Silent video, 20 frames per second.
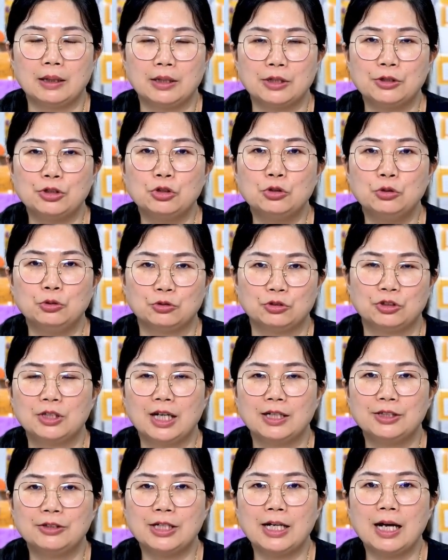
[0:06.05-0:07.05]
is used
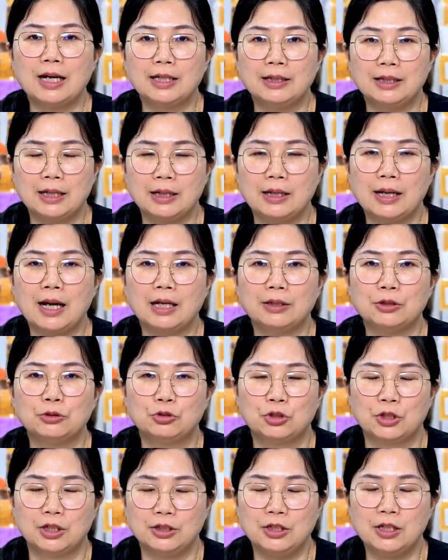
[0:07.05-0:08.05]
as lining and
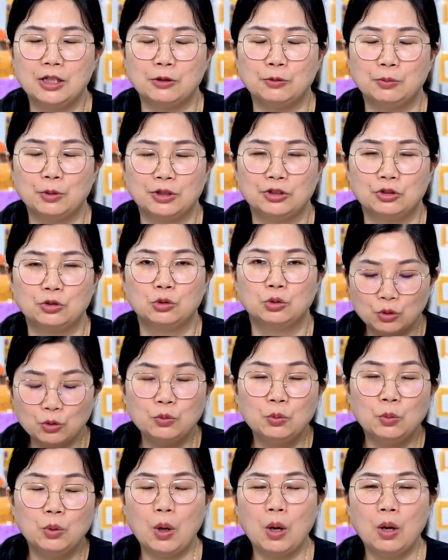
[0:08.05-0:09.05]
treated with
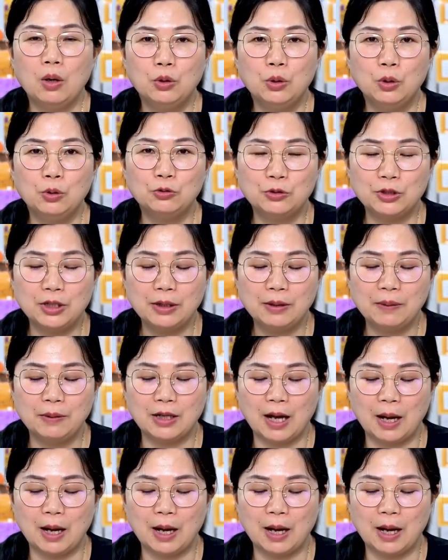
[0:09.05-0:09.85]
glue or coating.